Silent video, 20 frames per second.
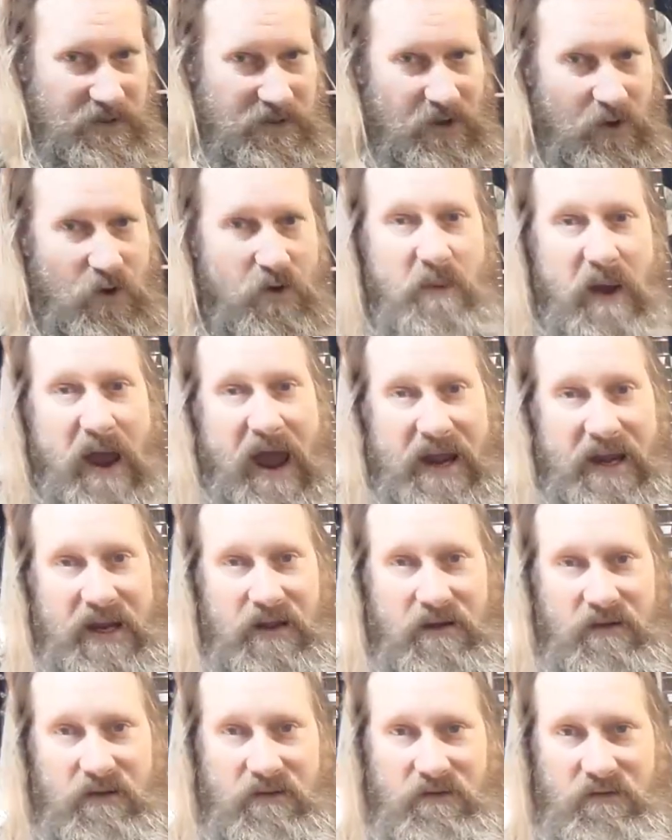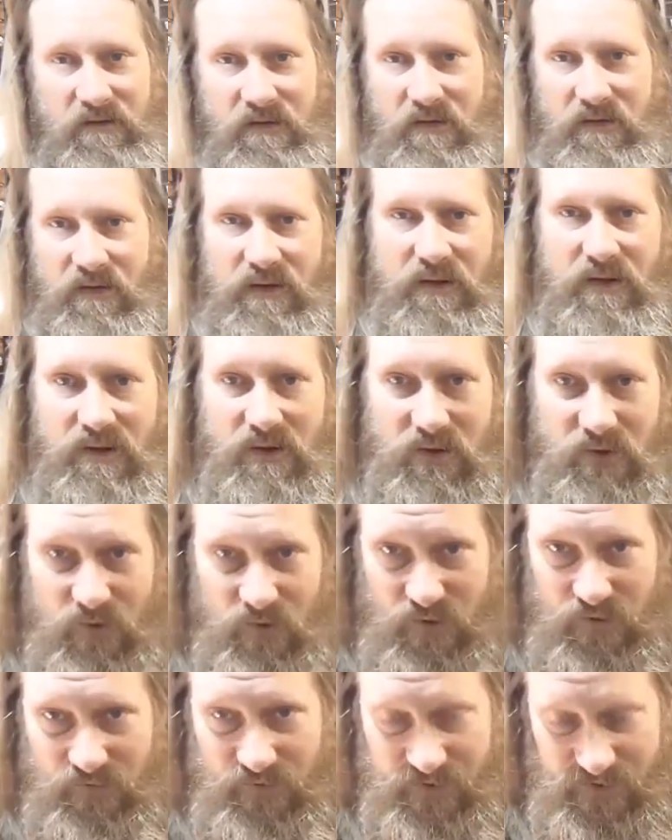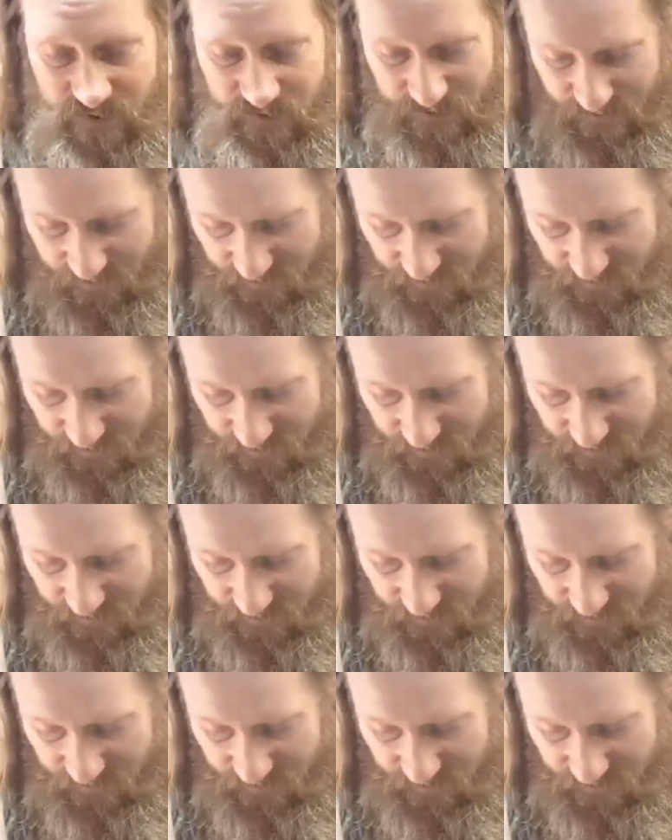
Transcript: to go back or whether it's going to